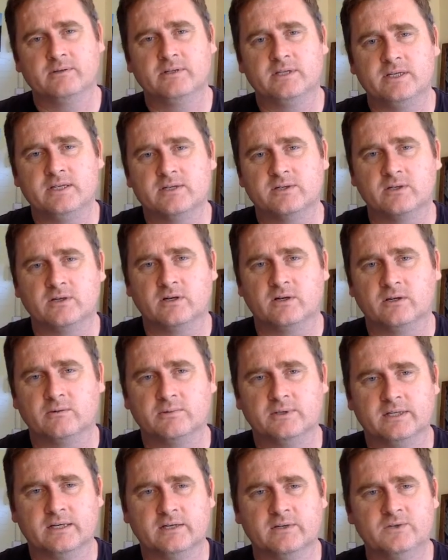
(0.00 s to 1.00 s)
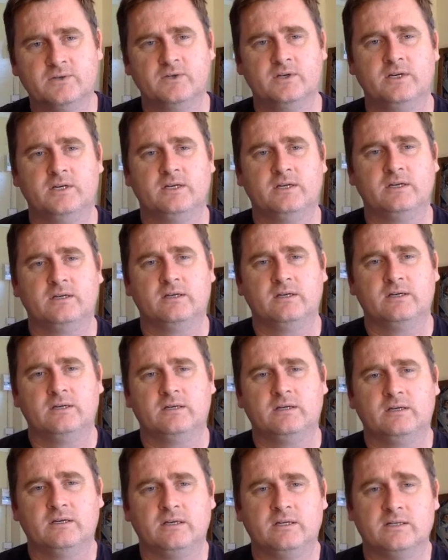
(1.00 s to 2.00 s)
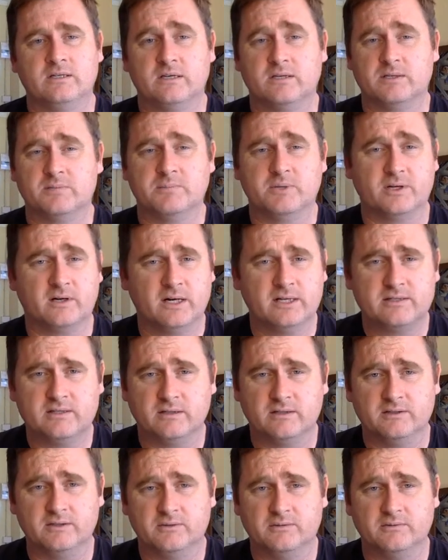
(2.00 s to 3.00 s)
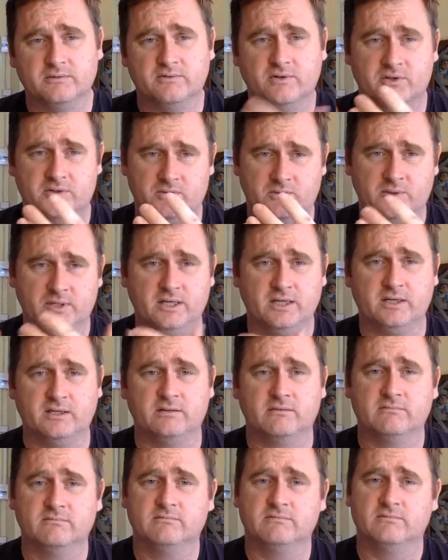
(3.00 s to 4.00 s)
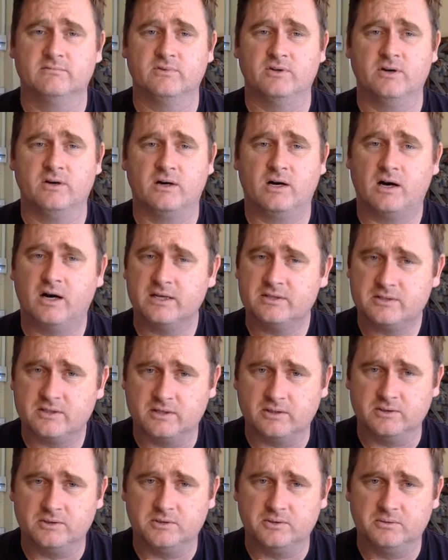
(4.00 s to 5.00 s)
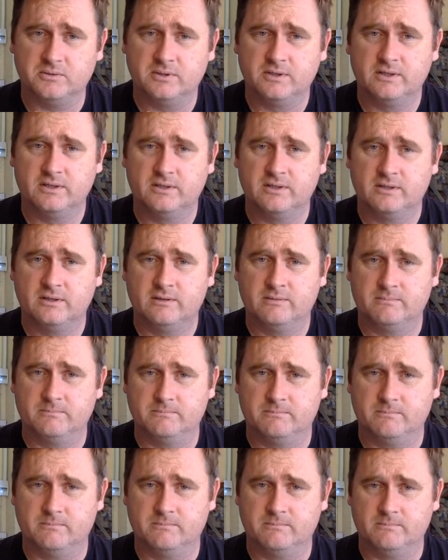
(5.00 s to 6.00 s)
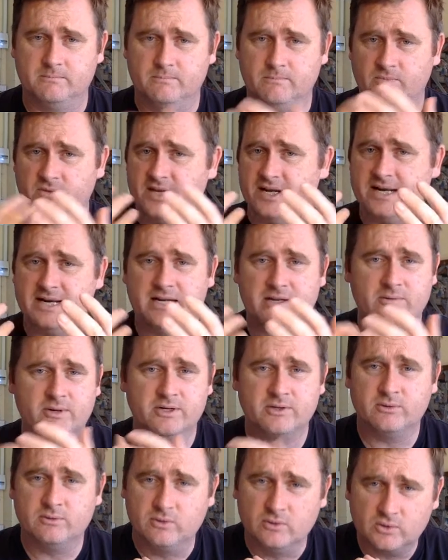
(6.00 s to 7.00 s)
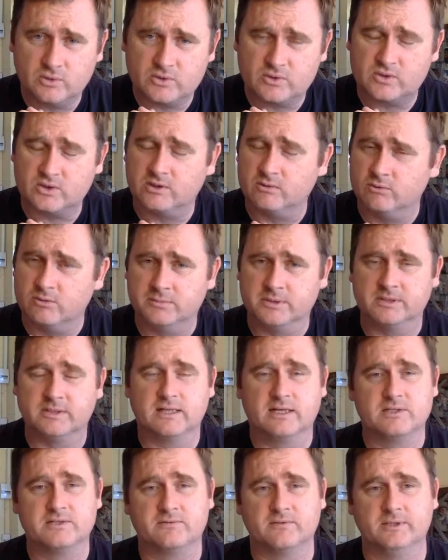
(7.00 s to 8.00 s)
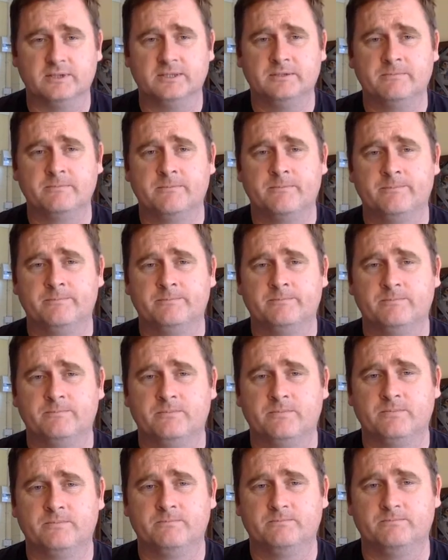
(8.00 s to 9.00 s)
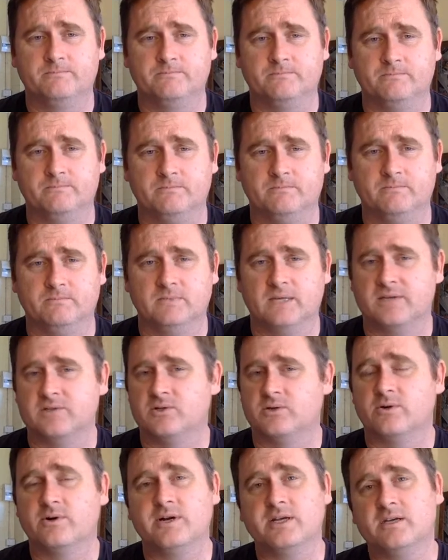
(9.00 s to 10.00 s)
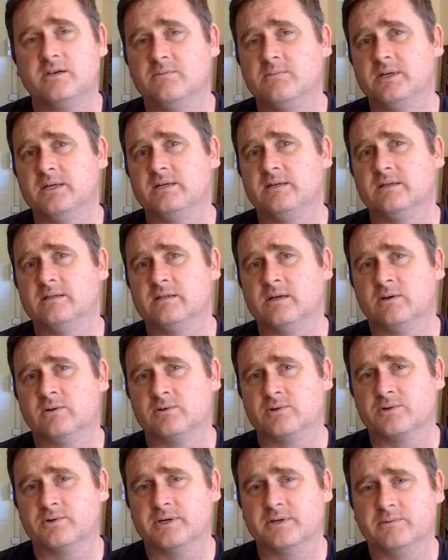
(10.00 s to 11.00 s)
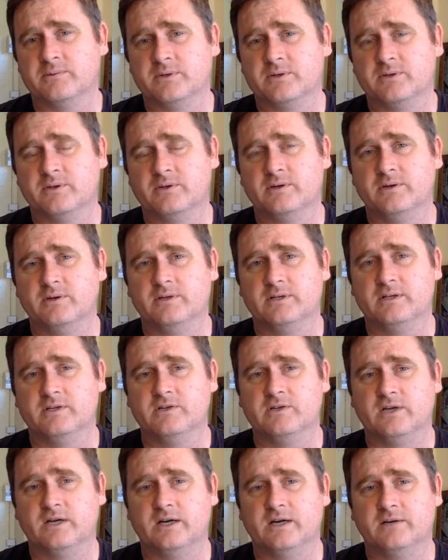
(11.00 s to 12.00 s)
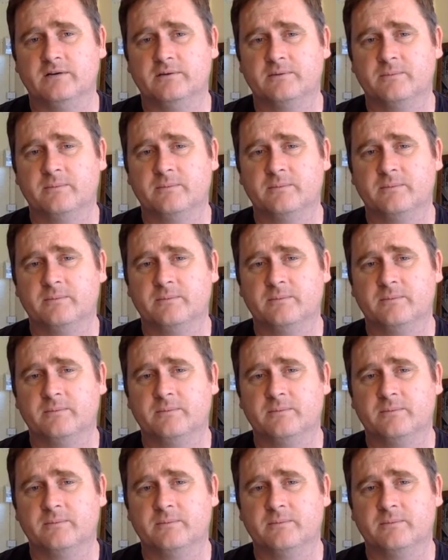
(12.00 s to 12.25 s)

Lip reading: He is God with us. He says, but I tell you, in verse 28, but I tell you that anyone who looks at a woman lustfully has already committed adultery with her in his heart.